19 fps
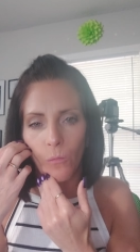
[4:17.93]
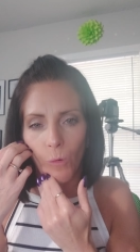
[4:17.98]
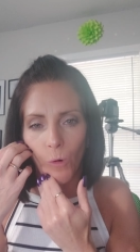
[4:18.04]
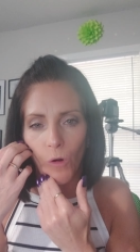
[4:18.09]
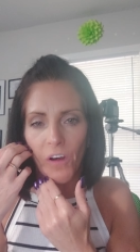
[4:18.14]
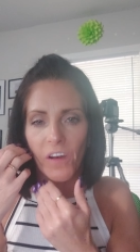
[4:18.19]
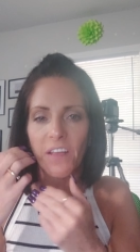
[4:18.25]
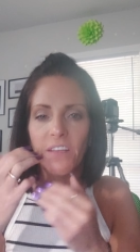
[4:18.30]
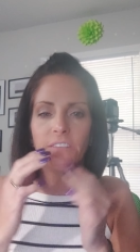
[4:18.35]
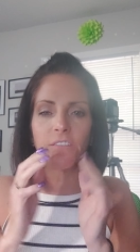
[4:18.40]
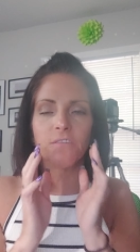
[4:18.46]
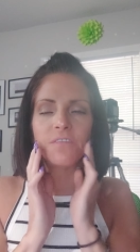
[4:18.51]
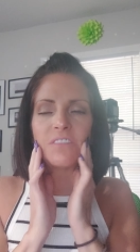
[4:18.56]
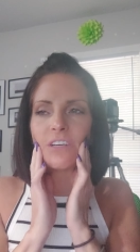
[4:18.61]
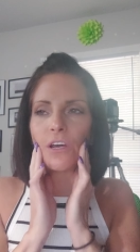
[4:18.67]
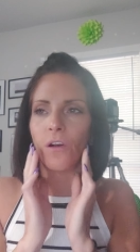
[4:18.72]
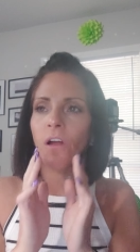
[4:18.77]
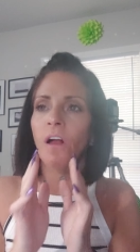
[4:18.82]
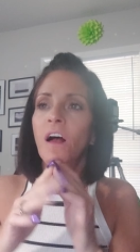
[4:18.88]
more adhesive
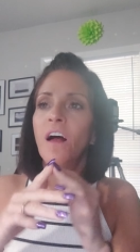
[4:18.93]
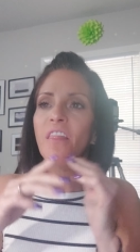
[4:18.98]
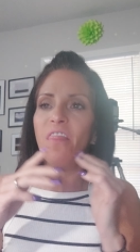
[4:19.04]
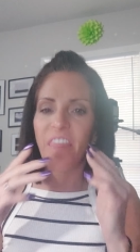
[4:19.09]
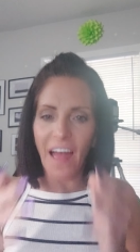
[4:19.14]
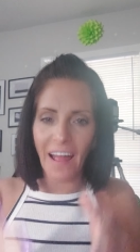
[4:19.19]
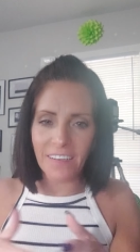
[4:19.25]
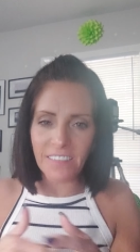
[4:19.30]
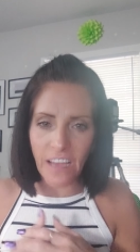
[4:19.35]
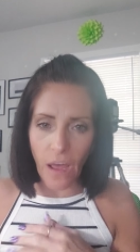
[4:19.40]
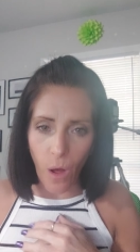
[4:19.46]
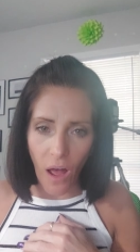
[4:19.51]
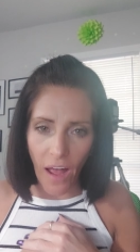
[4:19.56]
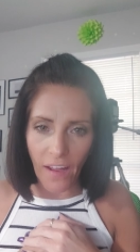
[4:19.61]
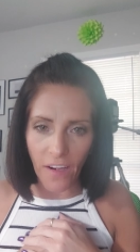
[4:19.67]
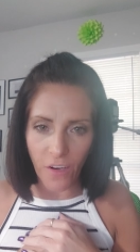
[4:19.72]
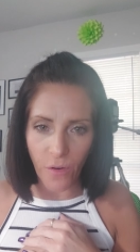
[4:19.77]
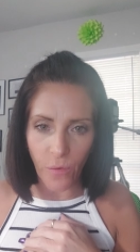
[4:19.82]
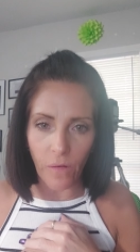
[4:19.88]
here. That's how
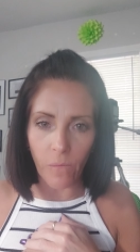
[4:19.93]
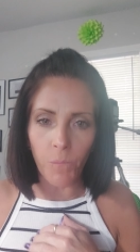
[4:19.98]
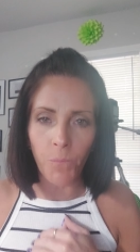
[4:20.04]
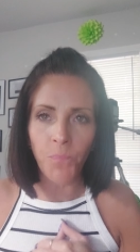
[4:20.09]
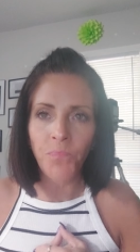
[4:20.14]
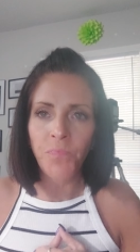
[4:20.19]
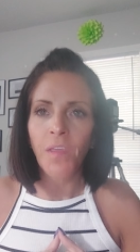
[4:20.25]
I do it.